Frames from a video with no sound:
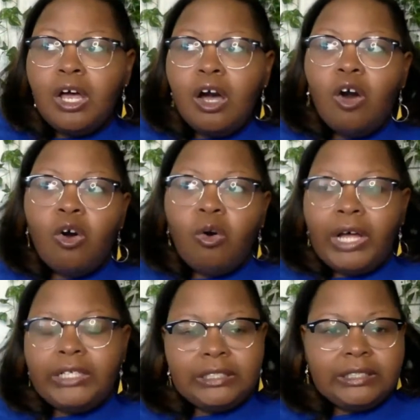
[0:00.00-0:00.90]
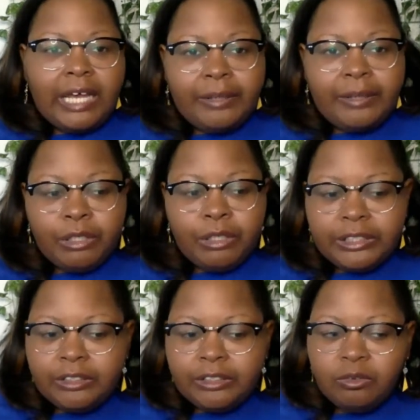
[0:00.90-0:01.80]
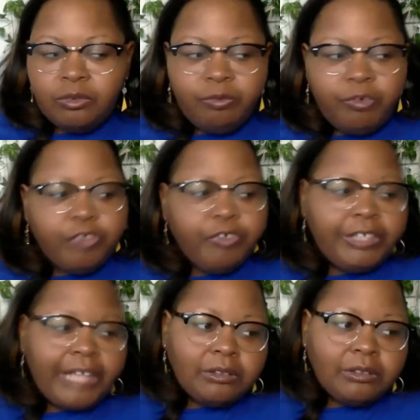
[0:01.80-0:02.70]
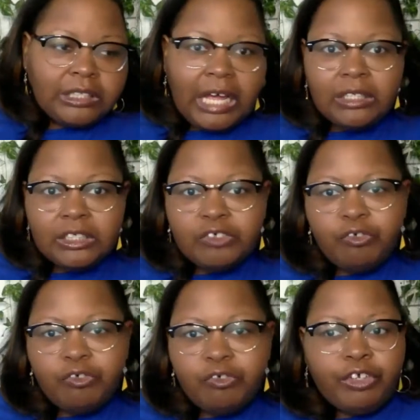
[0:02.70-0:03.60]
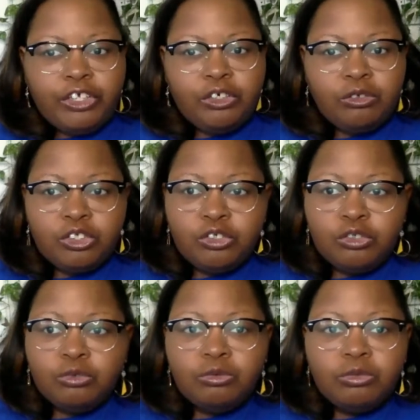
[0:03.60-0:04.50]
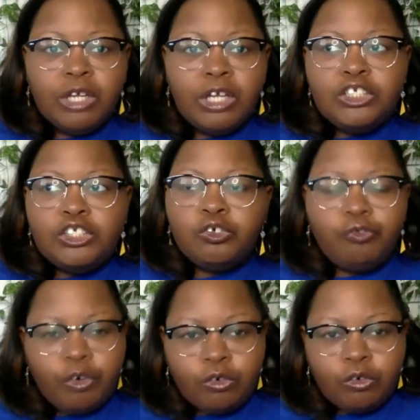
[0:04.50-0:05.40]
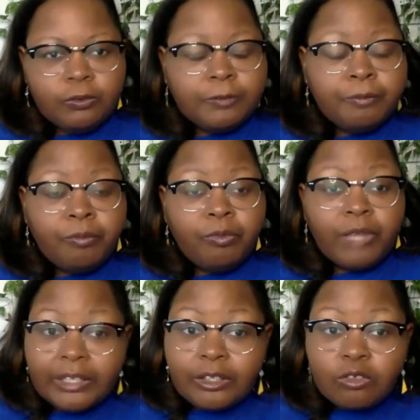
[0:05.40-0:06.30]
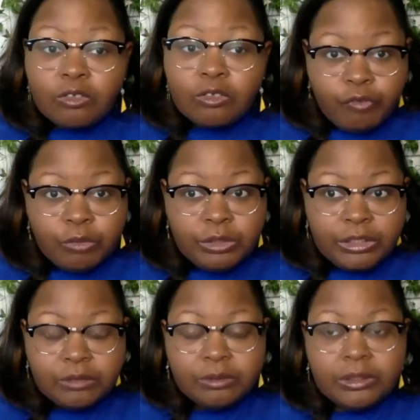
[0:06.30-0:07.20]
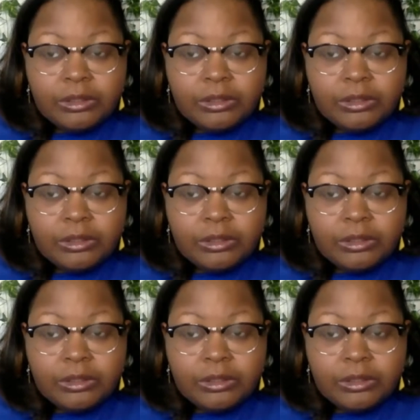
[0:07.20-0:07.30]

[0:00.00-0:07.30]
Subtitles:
"Oh, I just got a deal for $3,000 for a video and two photos." Like, those are real deals.